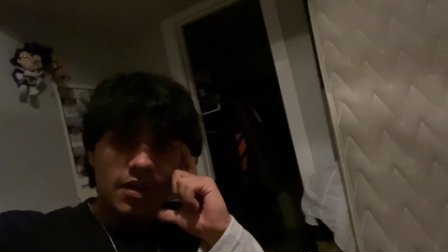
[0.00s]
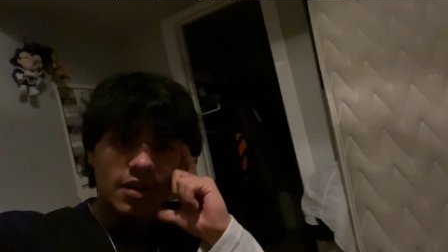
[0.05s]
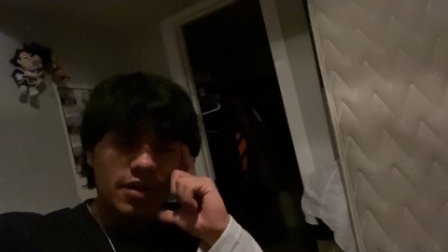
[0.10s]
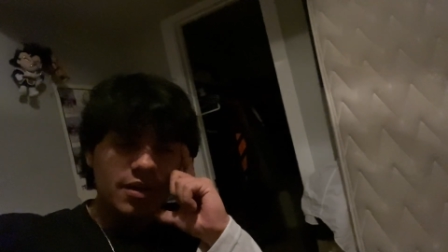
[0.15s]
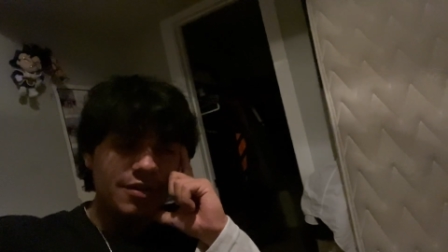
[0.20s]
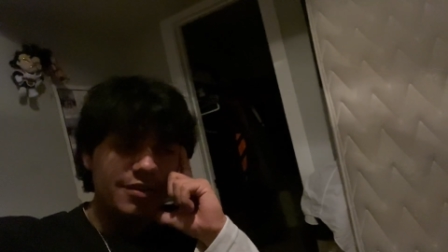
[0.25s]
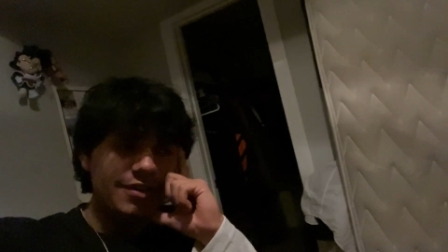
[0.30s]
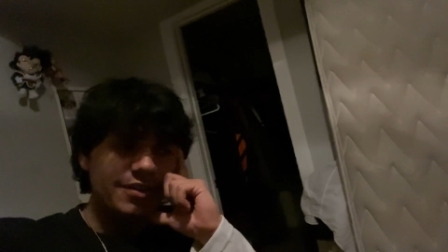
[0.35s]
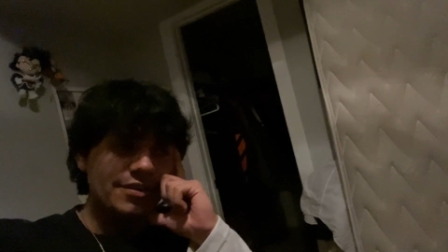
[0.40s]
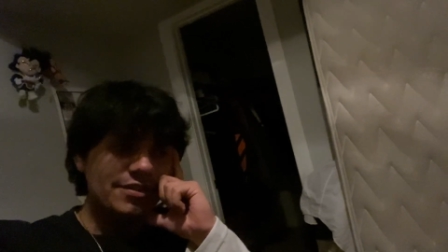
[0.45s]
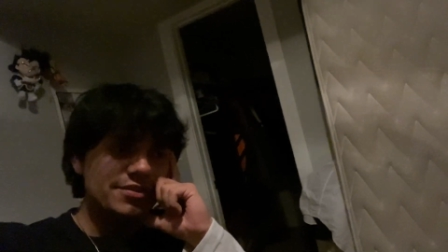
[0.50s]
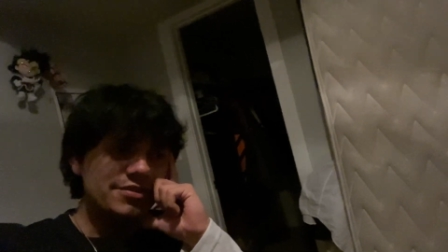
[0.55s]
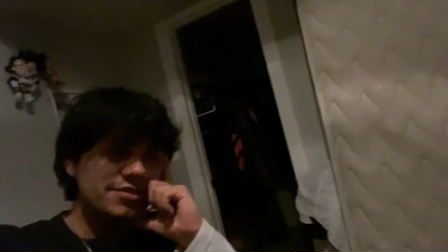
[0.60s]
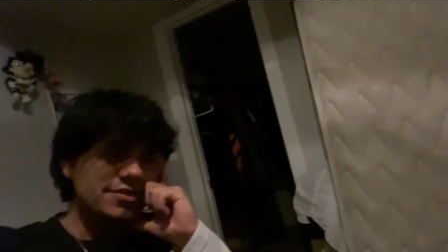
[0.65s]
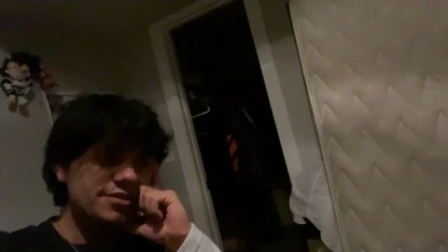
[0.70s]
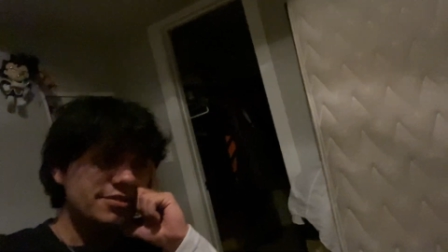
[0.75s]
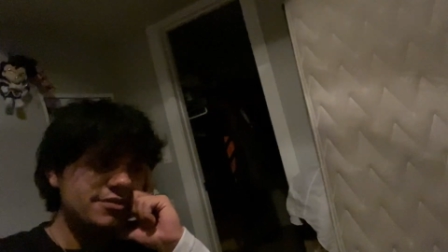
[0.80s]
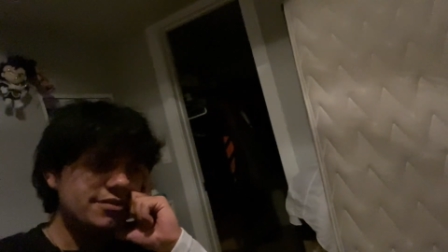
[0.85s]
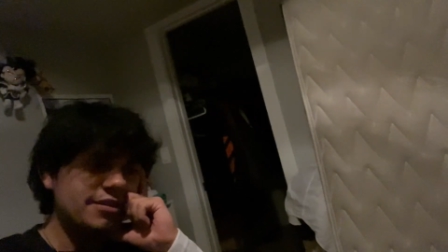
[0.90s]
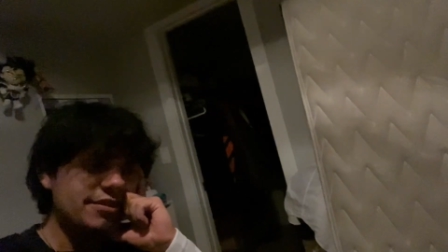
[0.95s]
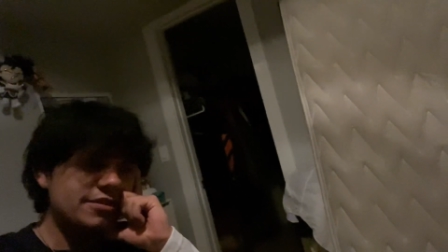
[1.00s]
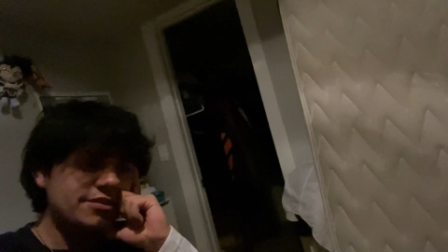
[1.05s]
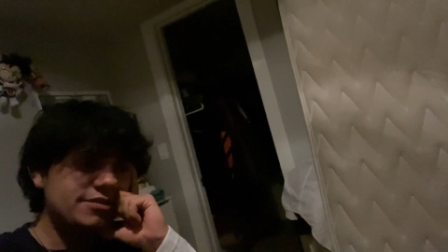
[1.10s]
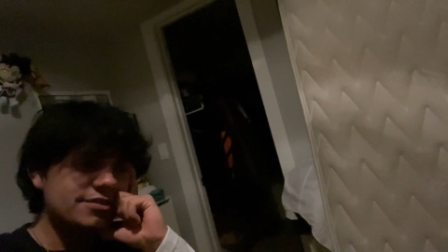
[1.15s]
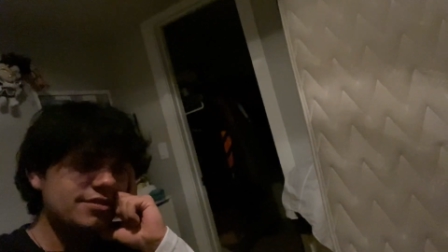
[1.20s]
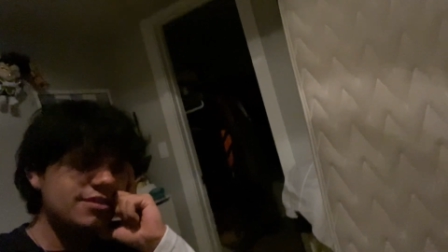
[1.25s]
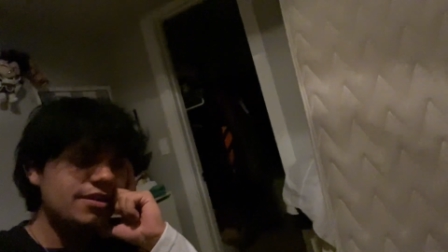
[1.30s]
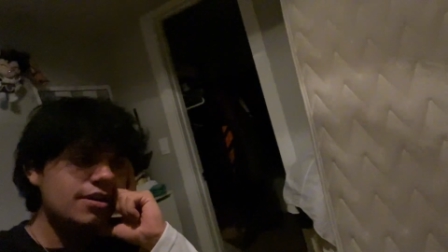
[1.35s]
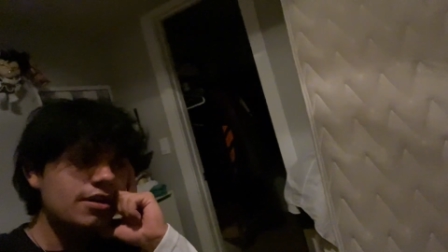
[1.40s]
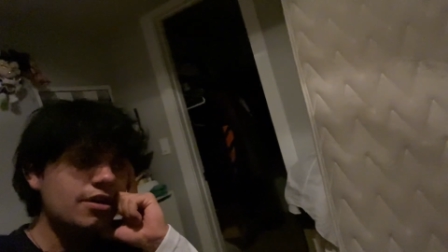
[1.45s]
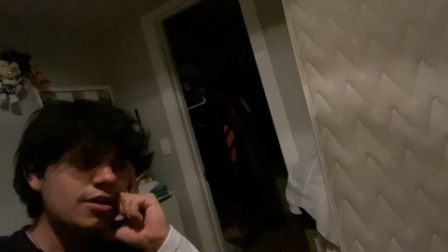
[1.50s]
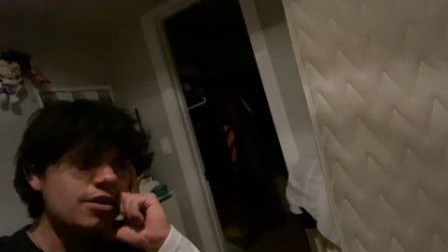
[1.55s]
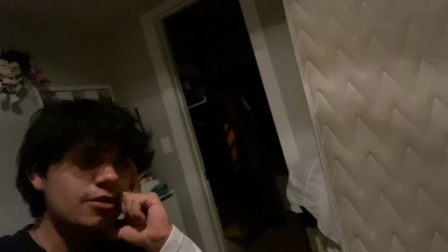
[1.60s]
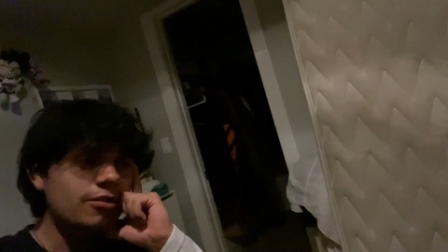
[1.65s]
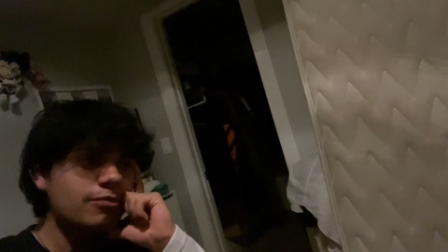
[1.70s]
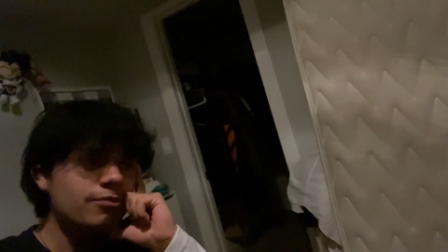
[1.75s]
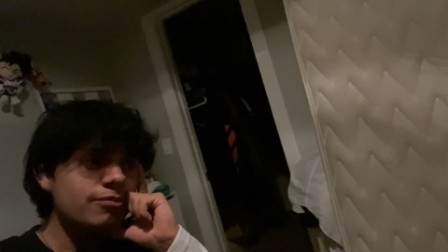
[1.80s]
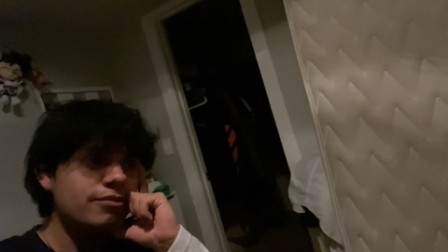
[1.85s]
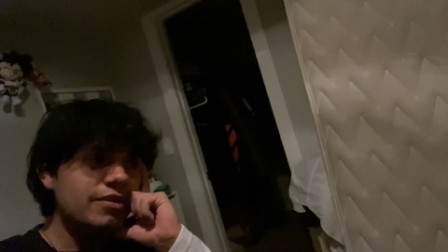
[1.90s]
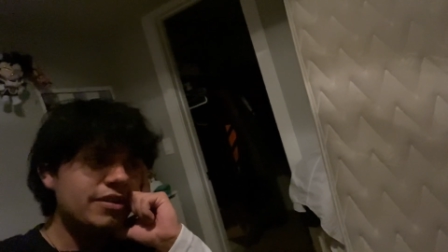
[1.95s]
Alright, so it's
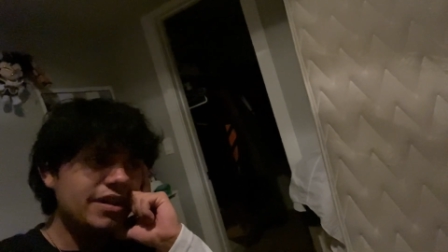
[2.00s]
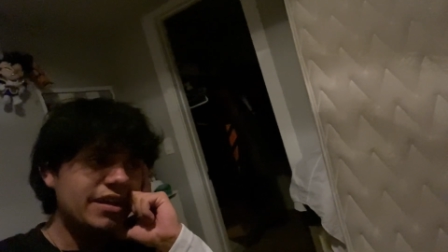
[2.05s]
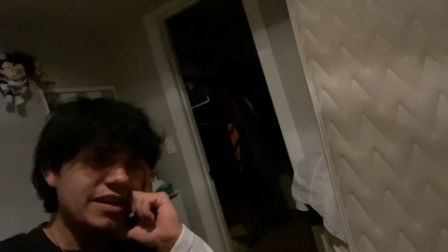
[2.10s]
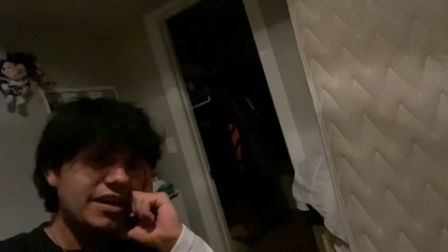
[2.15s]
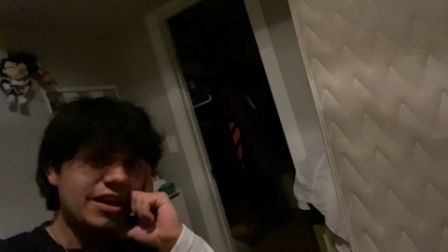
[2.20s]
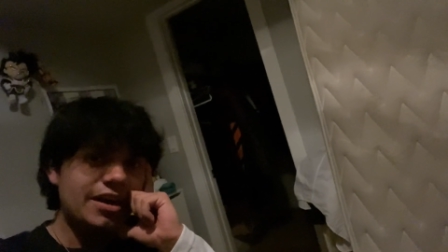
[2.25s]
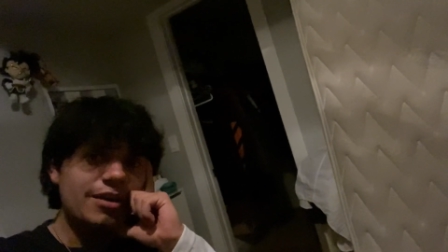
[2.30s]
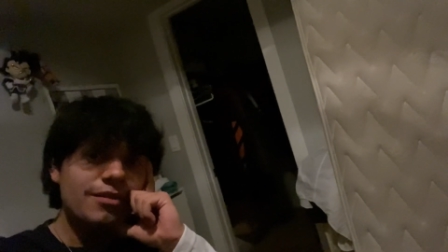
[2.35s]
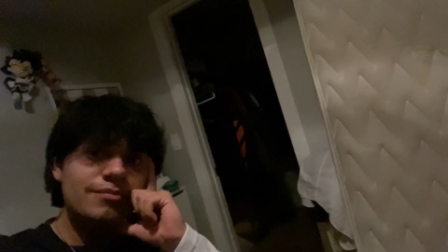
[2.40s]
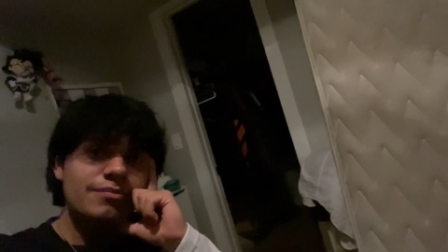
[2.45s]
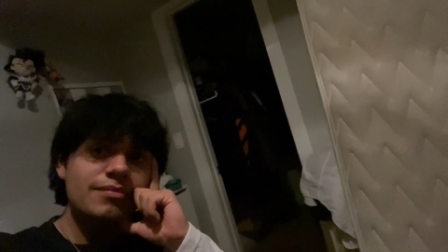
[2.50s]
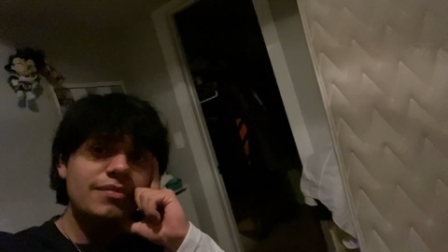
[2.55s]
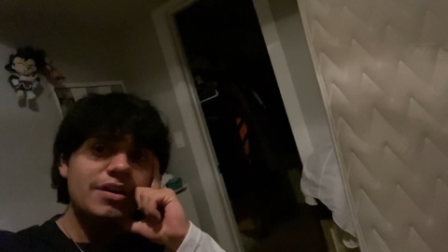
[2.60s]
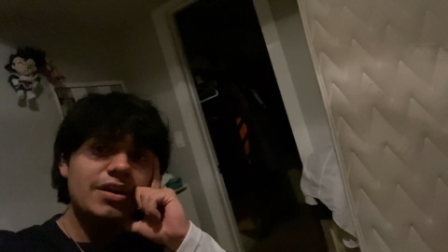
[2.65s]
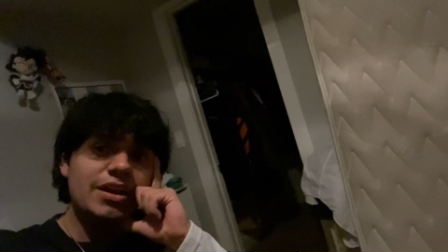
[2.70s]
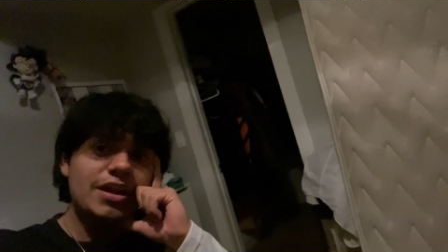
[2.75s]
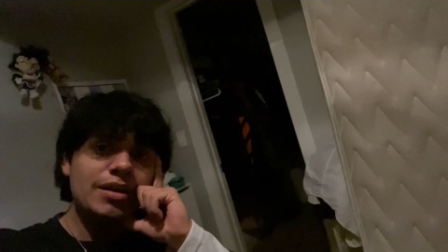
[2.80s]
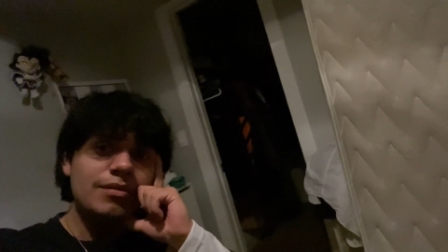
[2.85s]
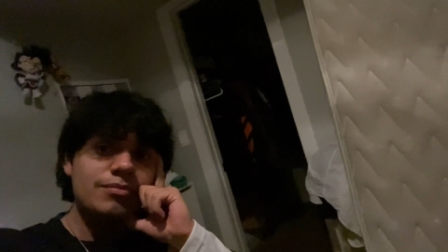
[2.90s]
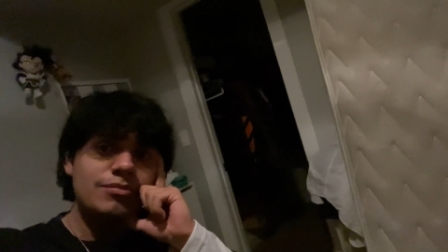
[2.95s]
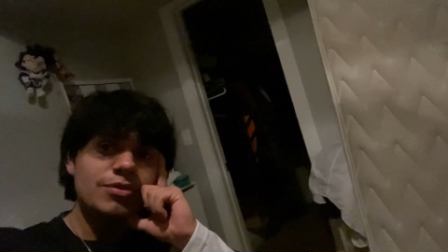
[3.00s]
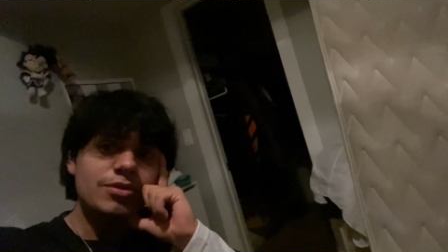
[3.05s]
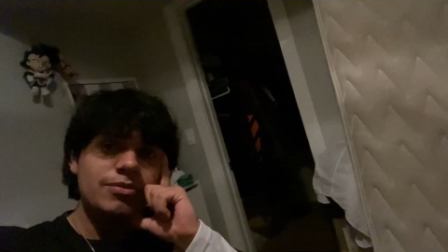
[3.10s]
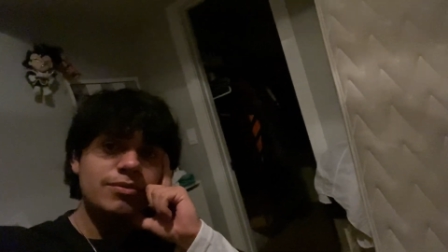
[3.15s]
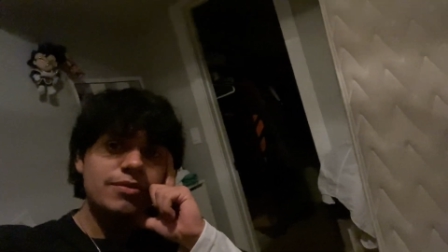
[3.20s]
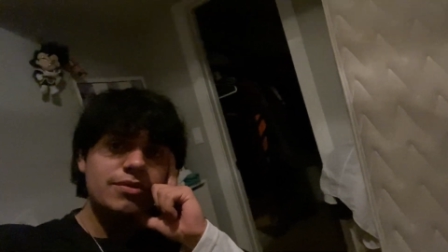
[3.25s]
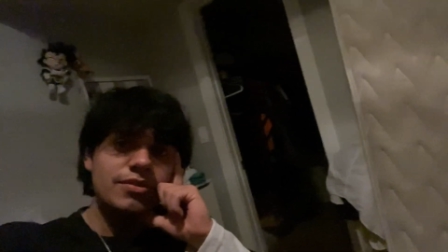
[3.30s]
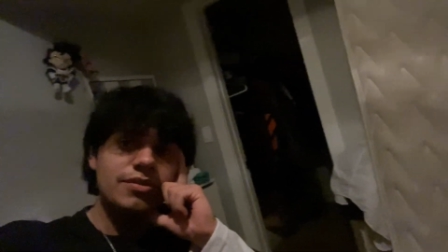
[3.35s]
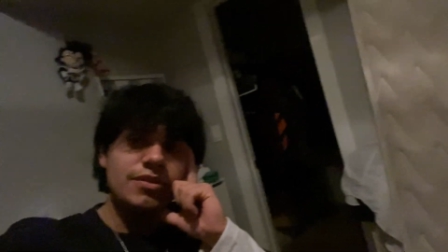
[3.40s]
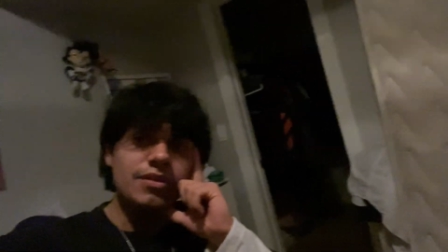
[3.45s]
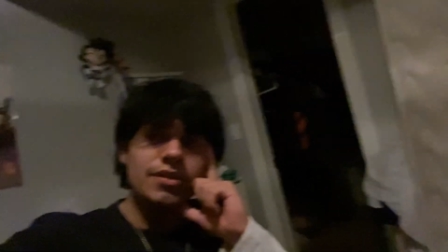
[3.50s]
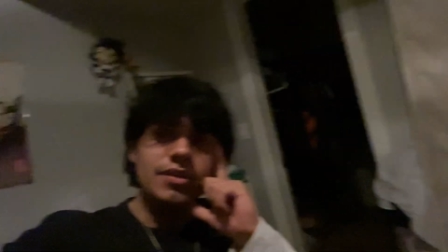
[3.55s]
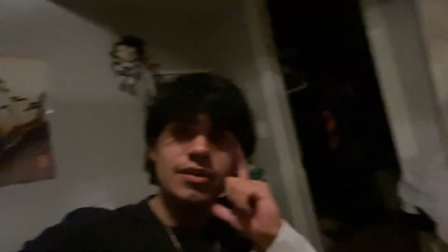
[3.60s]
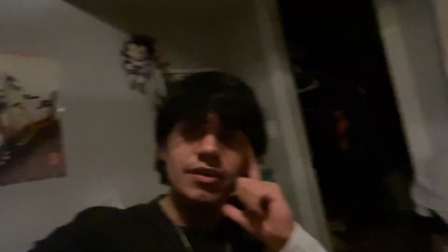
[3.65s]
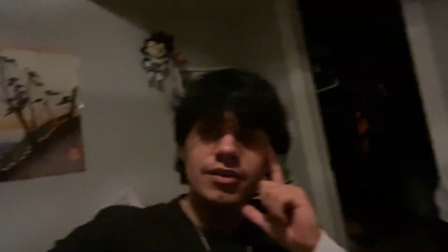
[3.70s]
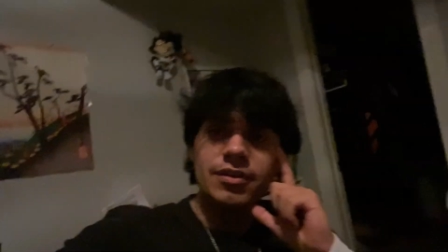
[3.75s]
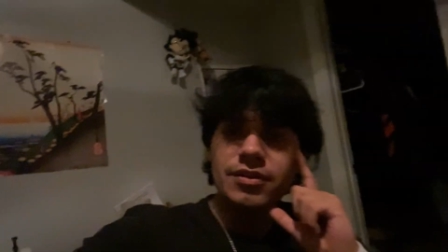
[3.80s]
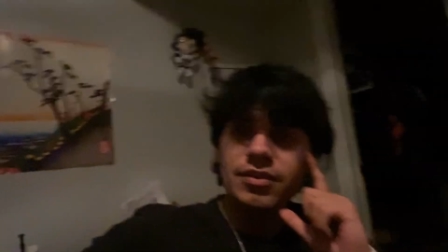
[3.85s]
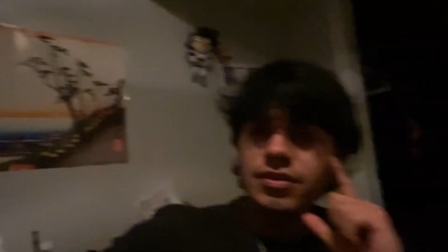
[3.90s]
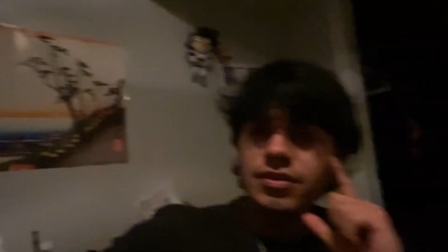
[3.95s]
1 a.m. and I'm doing the